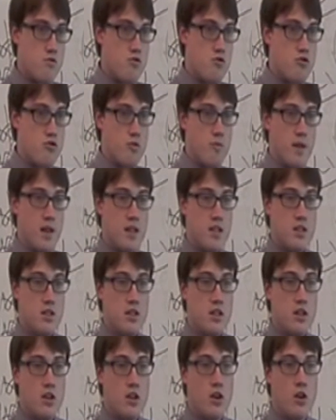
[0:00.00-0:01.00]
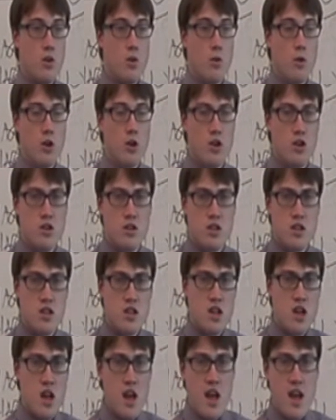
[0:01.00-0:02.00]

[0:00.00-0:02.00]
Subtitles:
tremendously coerced,